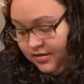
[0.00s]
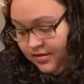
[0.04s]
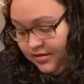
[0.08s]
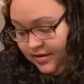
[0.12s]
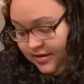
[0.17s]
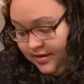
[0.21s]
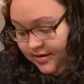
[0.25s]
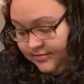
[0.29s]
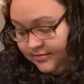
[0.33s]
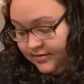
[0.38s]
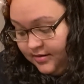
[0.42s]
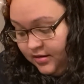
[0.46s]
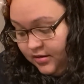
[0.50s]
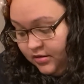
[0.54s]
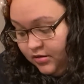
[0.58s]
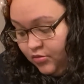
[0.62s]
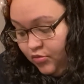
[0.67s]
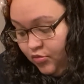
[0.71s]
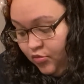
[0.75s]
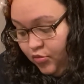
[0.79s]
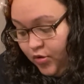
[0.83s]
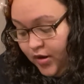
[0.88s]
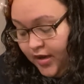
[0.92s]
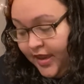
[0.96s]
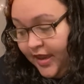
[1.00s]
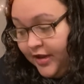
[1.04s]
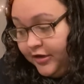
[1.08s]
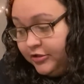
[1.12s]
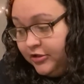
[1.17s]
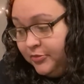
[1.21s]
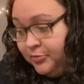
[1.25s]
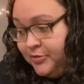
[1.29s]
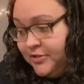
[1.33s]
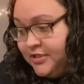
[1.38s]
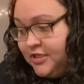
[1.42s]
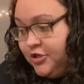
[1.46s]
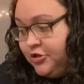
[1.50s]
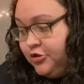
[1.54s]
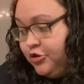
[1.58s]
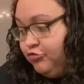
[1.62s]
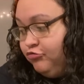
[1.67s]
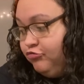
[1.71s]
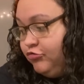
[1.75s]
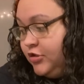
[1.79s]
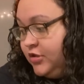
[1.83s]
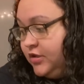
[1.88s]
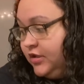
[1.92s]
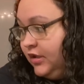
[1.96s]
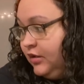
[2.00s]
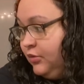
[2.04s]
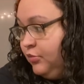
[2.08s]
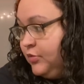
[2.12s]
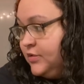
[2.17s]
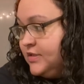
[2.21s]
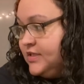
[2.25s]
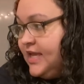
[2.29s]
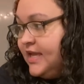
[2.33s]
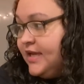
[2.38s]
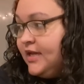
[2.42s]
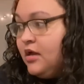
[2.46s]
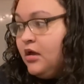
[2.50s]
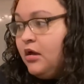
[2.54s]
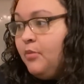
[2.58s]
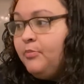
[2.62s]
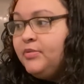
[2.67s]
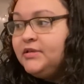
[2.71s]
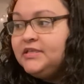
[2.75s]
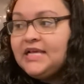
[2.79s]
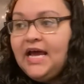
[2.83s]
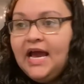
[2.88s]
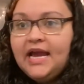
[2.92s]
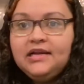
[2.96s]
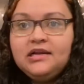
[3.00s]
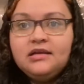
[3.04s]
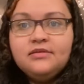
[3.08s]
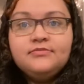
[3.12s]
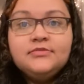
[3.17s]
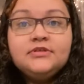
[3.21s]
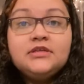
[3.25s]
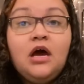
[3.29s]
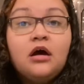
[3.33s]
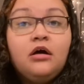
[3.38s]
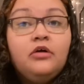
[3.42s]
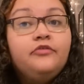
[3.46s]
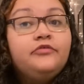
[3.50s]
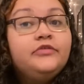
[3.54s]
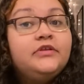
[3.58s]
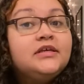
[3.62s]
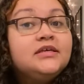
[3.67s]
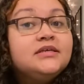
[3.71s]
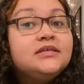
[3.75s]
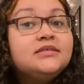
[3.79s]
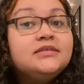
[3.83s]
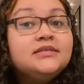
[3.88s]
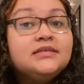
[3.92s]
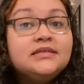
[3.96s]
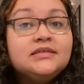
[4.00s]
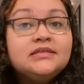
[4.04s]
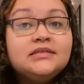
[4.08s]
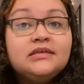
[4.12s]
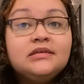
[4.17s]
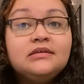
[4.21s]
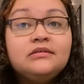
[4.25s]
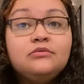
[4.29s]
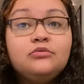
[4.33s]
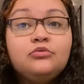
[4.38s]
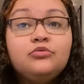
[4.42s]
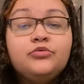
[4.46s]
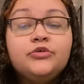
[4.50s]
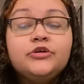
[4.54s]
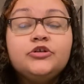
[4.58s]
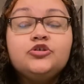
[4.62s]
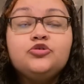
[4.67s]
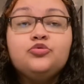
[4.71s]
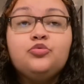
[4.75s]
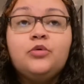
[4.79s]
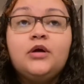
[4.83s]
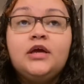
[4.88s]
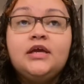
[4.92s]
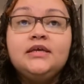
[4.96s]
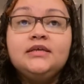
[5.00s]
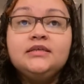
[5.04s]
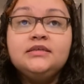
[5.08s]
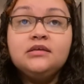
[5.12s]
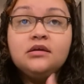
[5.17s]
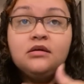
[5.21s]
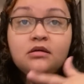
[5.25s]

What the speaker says: And one character in particular really was like beside himself this season, which was